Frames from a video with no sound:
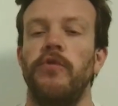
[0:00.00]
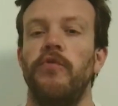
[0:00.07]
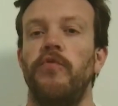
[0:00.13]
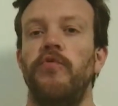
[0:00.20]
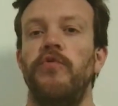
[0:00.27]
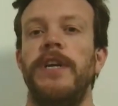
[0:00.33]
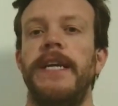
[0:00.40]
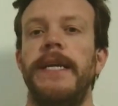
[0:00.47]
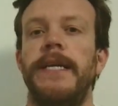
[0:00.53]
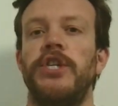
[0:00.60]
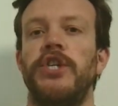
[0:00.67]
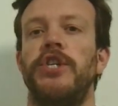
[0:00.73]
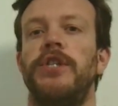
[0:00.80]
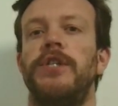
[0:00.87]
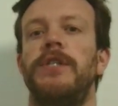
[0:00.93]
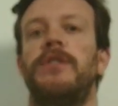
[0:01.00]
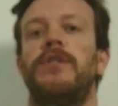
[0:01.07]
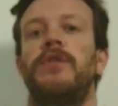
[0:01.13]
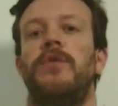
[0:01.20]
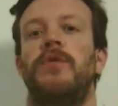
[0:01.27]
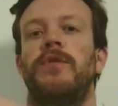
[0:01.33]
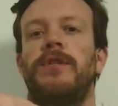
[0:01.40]

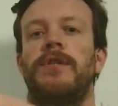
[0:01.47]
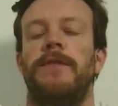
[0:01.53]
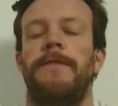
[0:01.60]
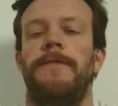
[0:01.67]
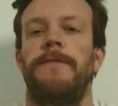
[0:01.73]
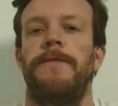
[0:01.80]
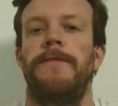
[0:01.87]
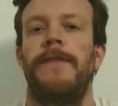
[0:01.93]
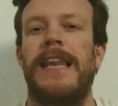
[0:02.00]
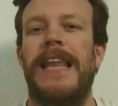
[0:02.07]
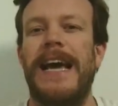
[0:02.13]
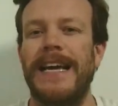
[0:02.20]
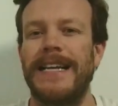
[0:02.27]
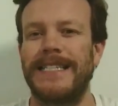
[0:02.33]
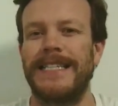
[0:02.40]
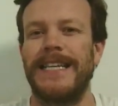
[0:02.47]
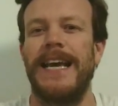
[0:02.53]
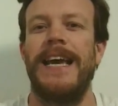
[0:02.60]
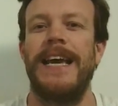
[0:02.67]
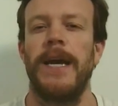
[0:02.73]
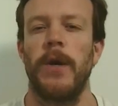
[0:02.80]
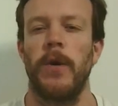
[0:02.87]
regions, or sort of flat
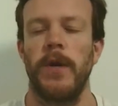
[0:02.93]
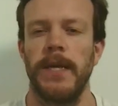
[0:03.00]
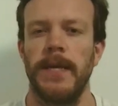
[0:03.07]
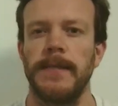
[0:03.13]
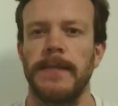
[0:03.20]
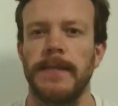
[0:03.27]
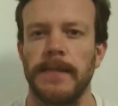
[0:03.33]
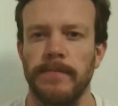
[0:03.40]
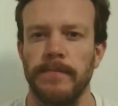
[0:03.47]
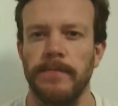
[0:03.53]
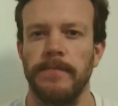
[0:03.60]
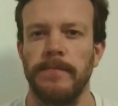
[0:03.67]
areas.